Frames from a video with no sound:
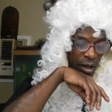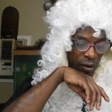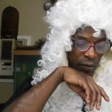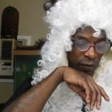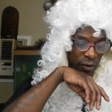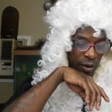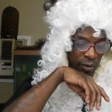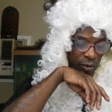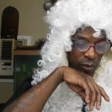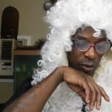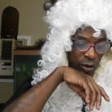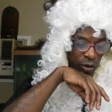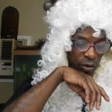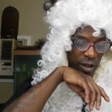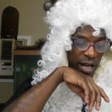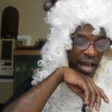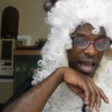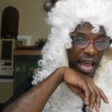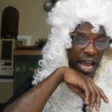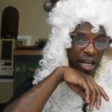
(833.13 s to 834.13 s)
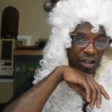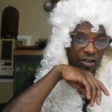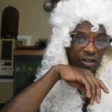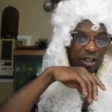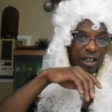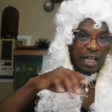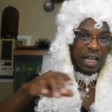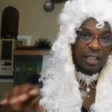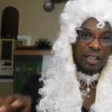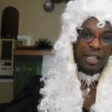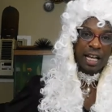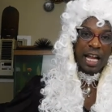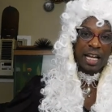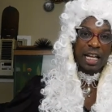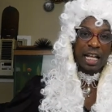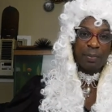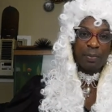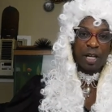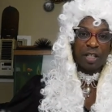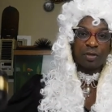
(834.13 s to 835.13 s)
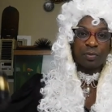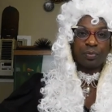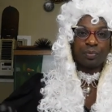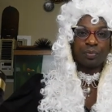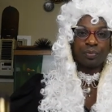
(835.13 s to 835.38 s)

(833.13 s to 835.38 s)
Phipps, were you that anxious to get to that dick bit?